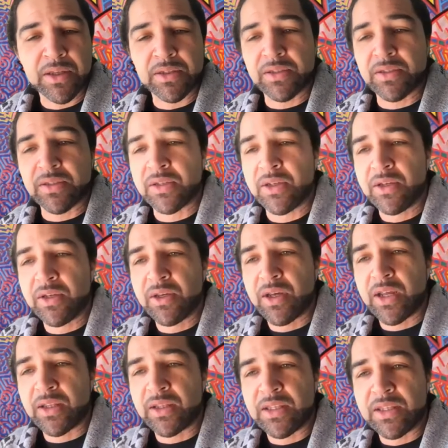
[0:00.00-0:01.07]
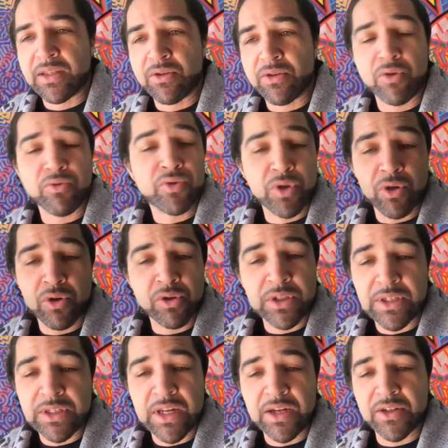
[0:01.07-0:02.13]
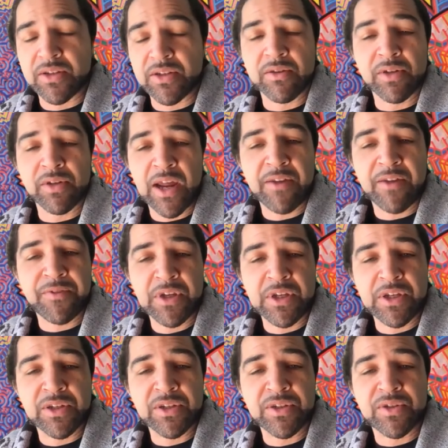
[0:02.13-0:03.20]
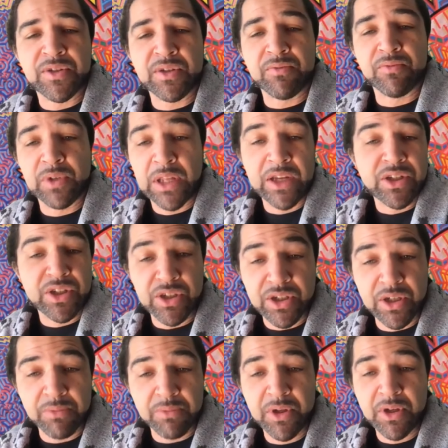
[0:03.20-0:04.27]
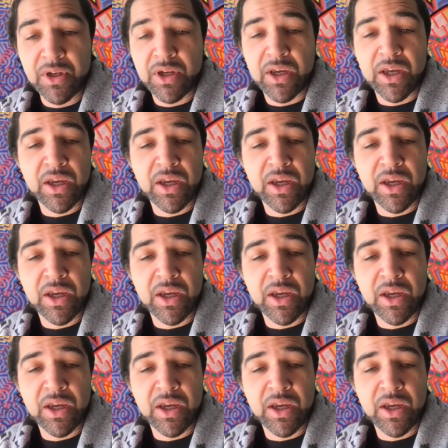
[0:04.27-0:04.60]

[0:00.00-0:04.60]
those early stages of their life is relationship